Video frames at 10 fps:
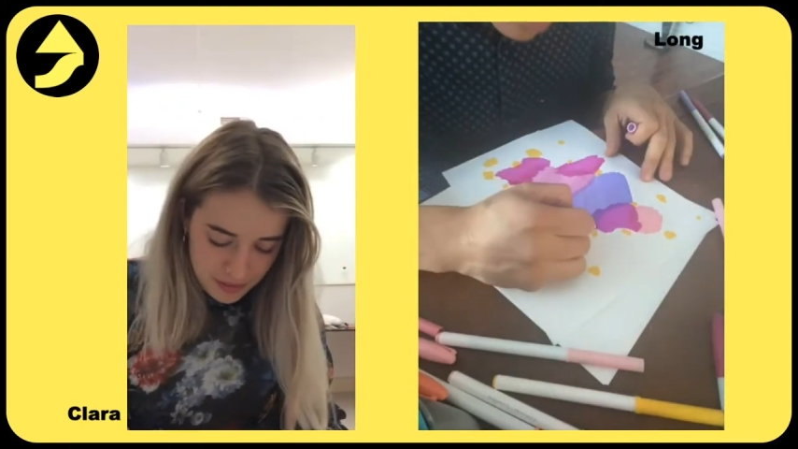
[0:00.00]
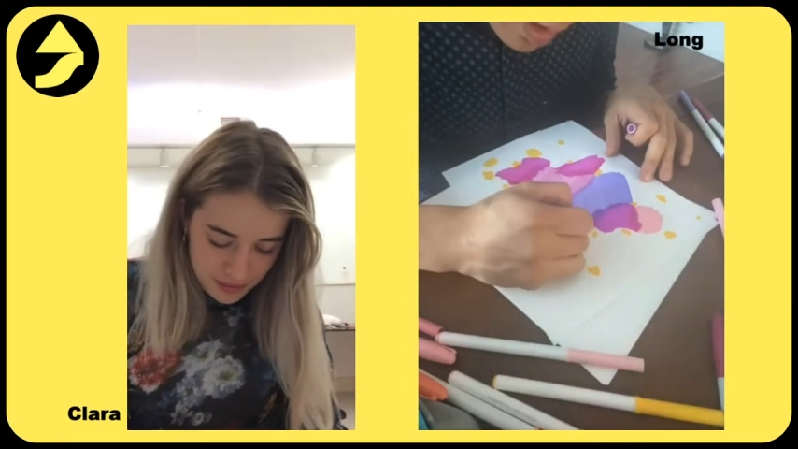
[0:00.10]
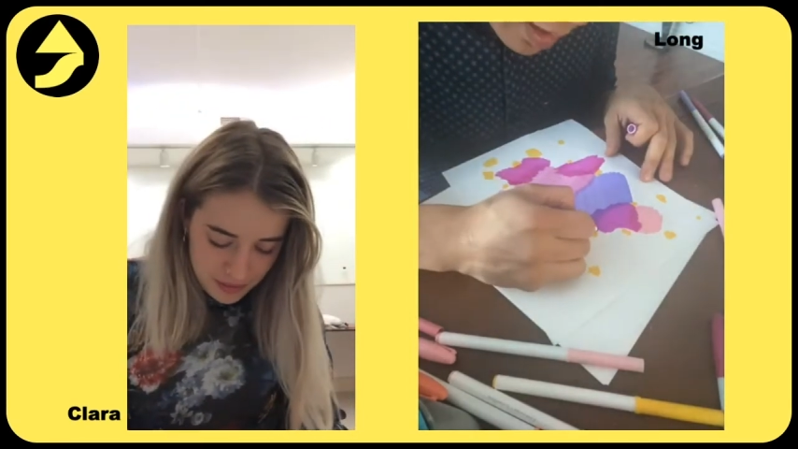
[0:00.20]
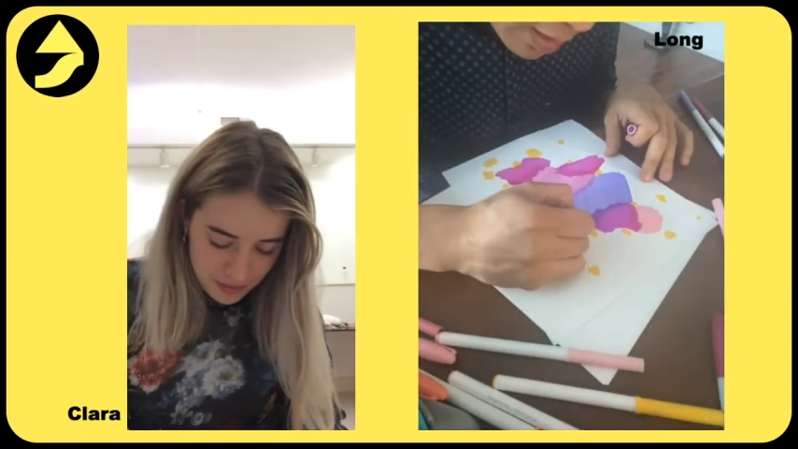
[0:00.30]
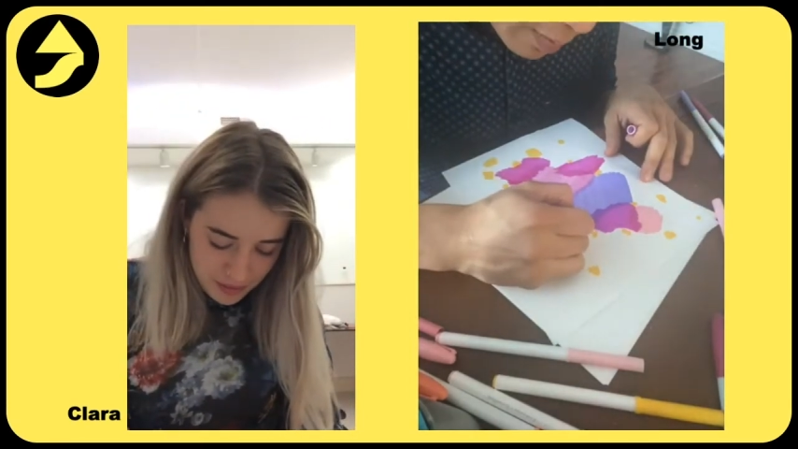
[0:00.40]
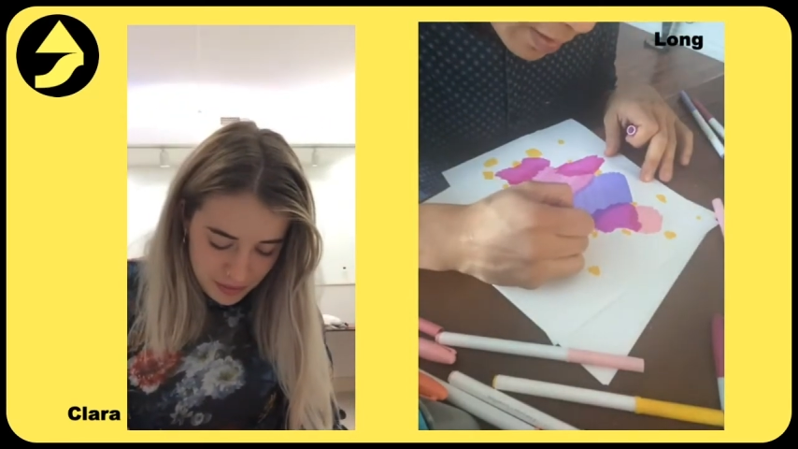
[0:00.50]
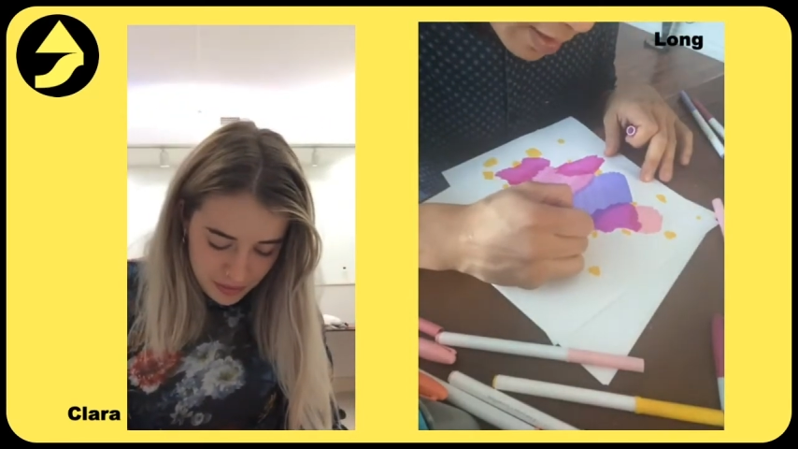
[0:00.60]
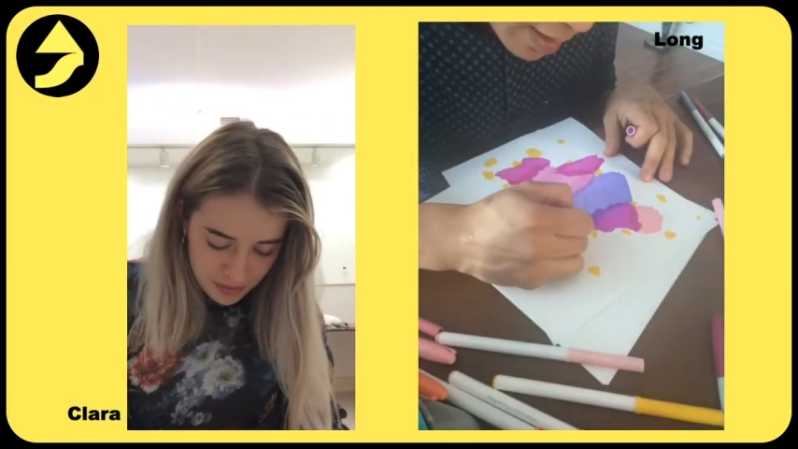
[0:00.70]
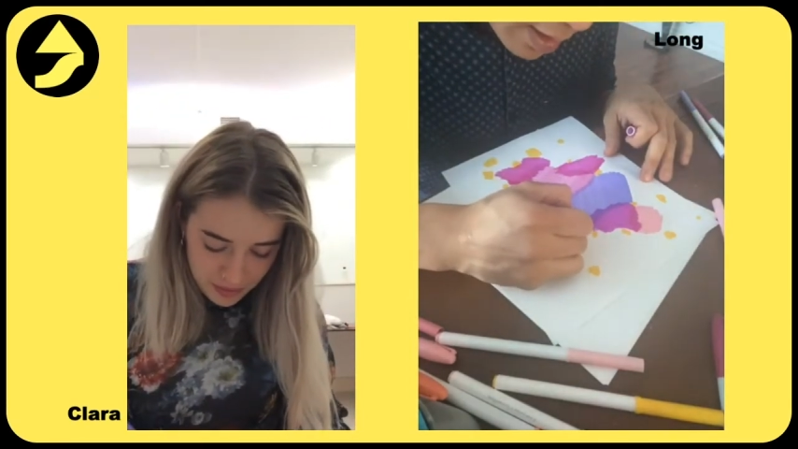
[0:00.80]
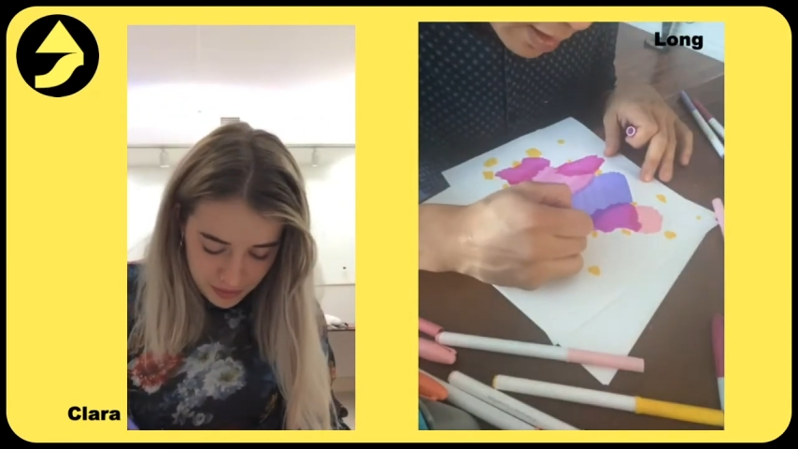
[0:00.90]
that could
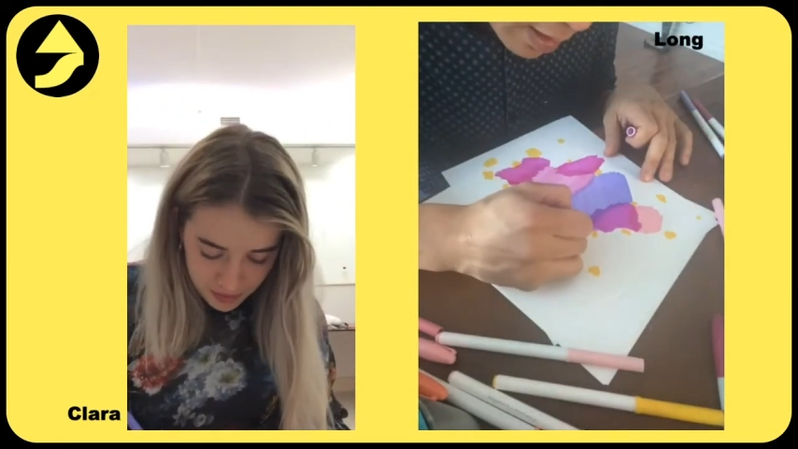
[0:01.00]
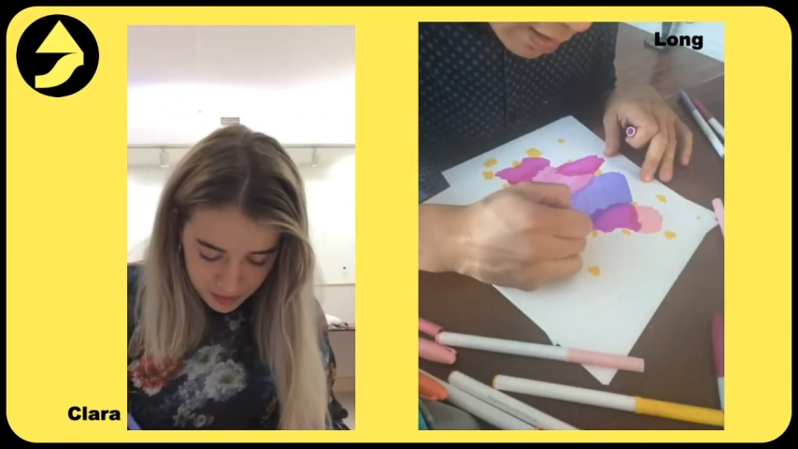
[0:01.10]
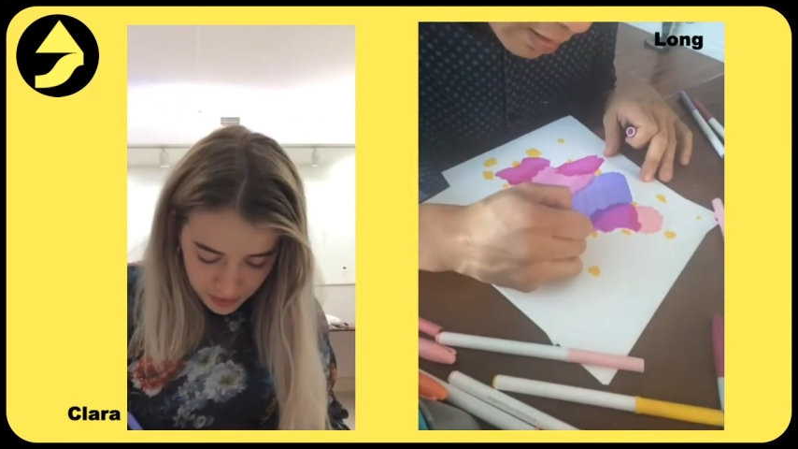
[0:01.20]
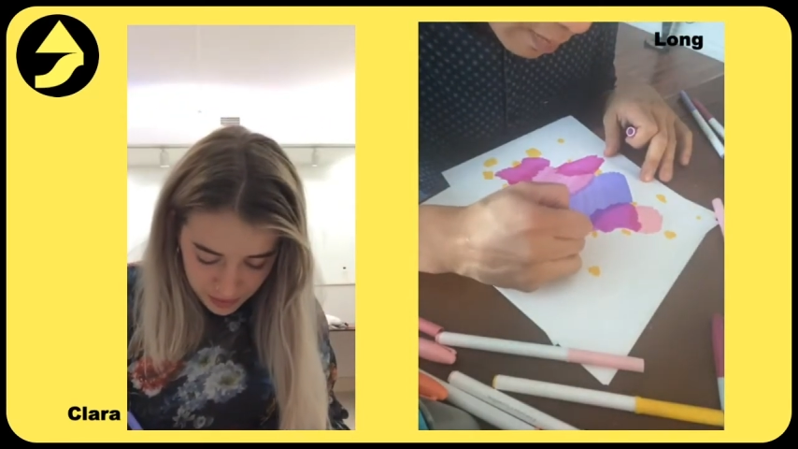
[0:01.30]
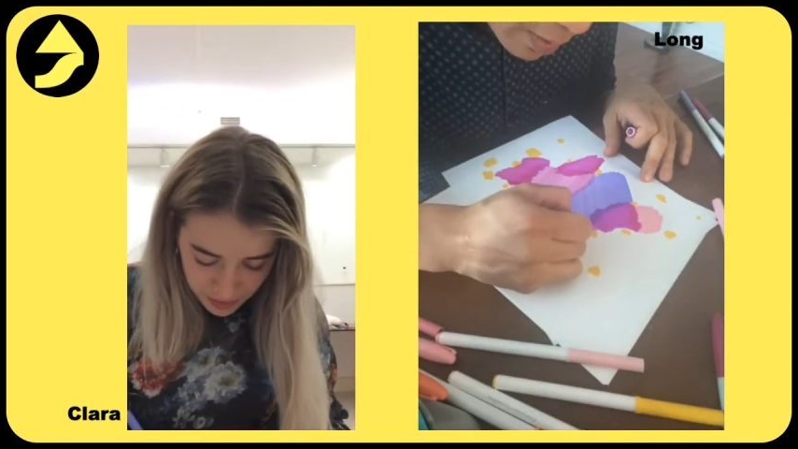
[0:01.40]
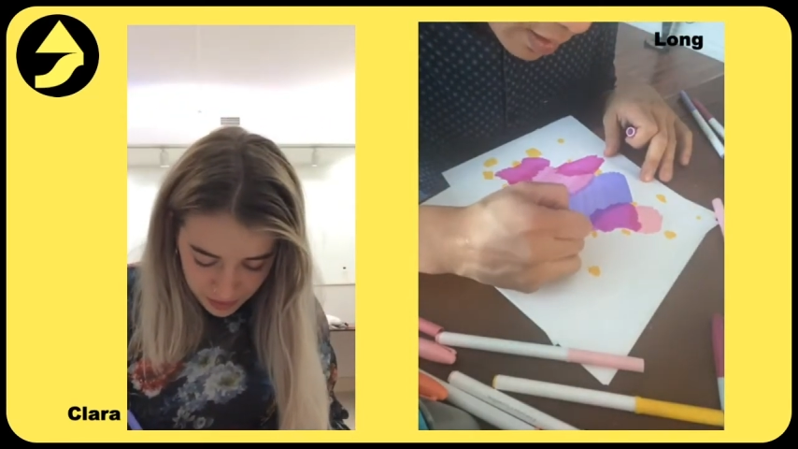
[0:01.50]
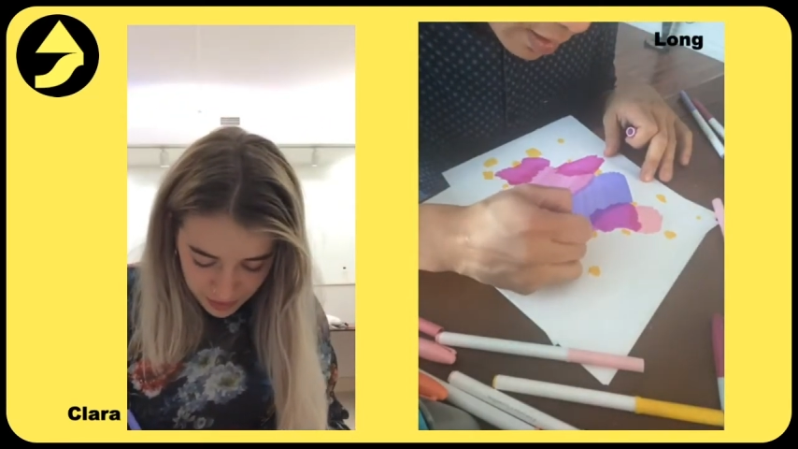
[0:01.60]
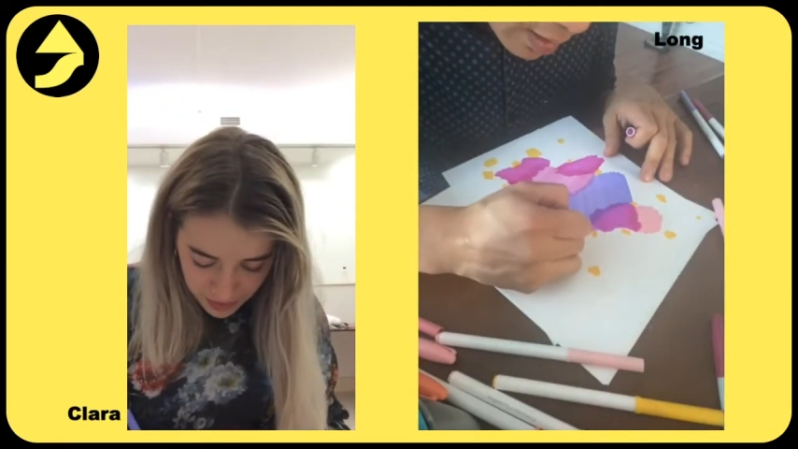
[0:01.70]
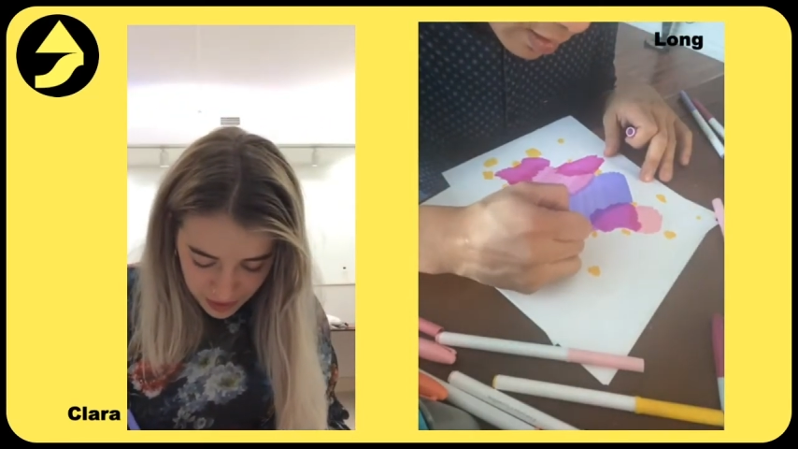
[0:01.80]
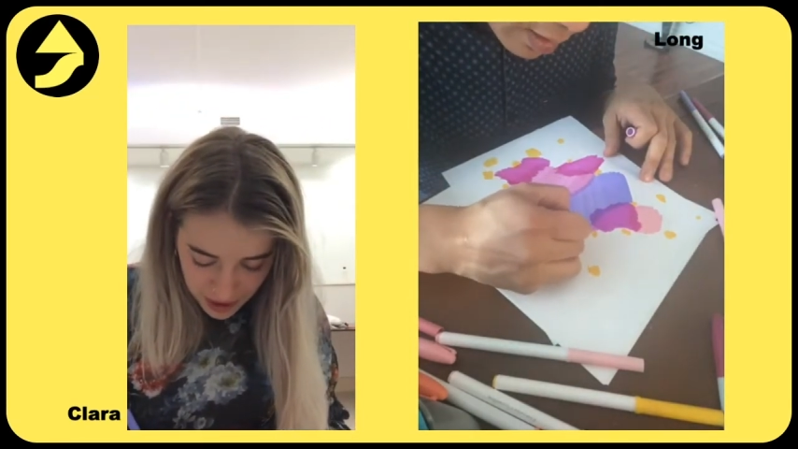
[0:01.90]
be a thing but